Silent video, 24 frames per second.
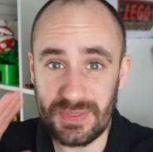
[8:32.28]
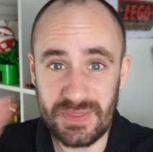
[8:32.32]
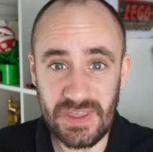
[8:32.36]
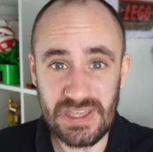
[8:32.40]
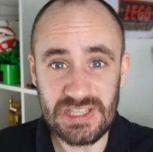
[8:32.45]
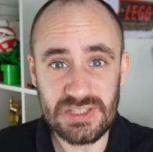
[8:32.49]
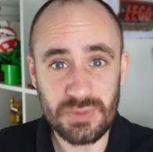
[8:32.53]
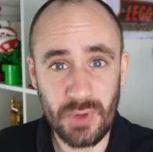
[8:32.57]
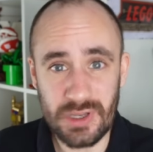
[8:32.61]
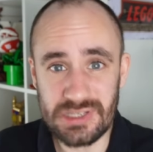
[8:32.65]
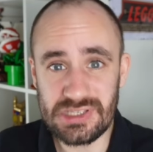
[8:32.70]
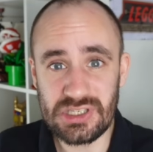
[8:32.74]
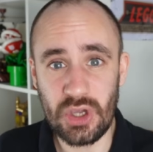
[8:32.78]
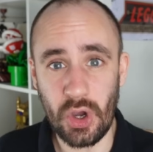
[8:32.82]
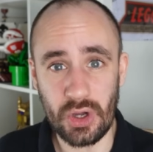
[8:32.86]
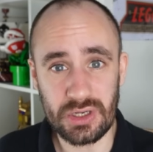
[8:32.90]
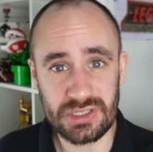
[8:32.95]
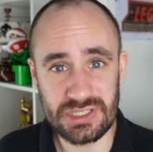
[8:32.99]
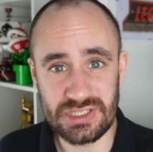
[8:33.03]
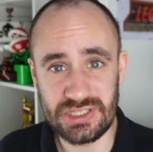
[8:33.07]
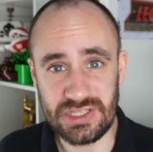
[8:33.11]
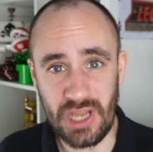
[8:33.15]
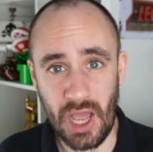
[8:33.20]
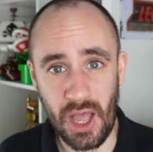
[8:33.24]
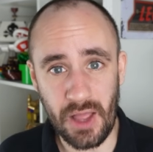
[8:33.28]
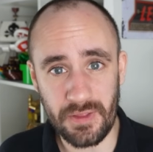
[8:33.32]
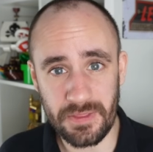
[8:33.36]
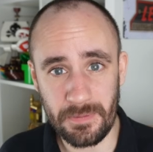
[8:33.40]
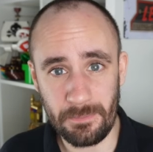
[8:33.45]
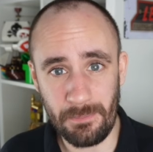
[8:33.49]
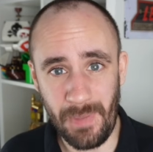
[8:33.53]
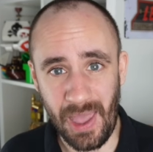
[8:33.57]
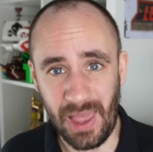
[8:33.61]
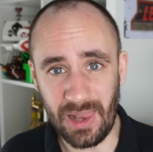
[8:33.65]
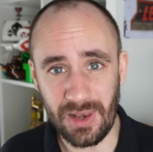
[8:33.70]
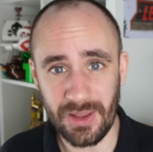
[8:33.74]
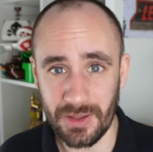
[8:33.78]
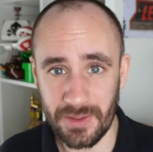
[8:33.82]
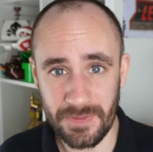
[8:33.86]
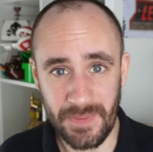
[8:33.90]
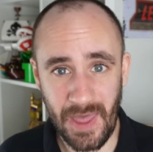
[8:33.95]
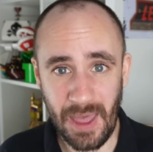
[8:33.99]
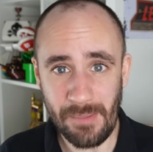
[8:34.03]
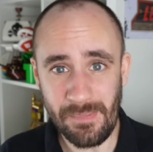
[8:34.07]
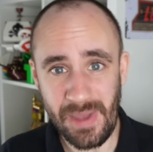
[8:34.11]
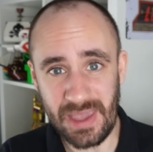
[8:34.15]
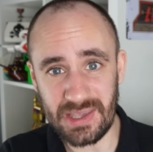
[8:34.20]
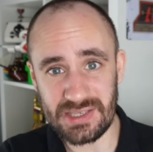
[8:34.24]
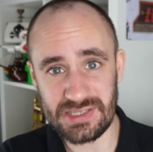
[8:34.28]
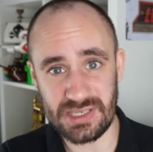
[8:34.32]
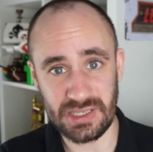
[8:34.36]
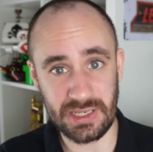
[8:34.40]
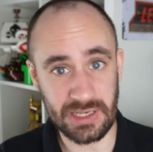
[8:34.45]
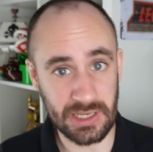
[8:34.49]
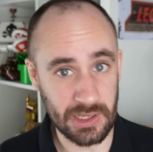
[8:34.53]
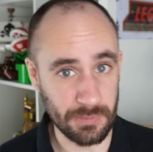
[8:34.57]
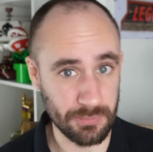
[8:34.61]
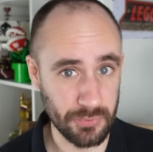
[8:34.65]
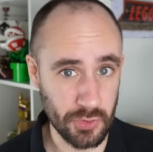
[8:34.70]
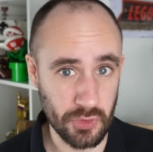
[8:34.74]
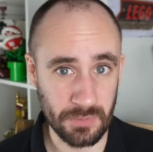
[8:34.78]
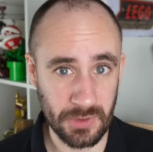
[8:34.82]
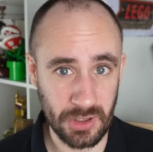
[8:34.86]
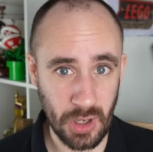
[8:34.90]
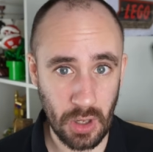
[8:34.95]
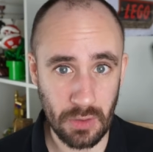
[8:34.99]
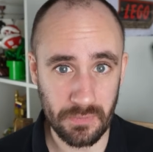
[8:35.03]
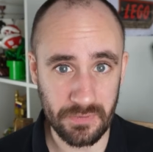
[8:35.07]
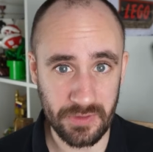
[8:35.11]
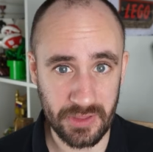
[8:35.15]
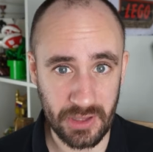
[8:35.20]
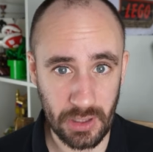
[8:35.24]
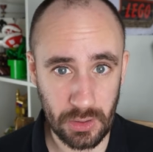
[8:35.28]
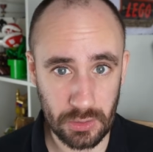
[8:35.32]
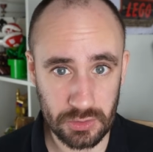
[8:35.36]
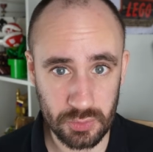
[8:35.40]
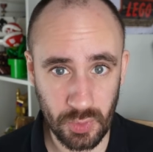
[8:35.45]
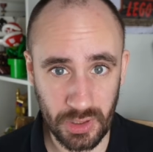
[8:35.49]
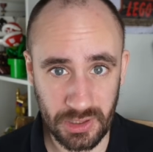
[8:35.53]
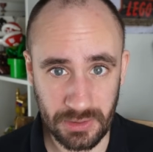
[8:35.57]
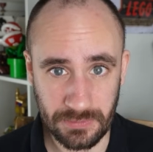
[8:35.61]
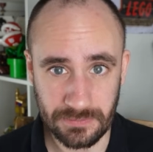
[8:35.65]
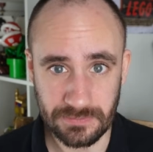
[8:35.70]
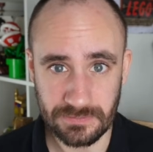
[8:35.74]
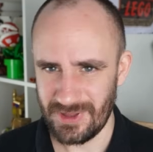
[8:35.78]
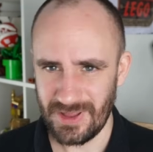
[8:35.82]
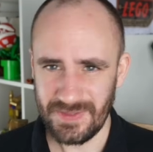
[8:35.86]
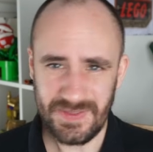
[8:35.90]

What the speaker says: this one's got Darth Malak, that makes it an improvement over the old one.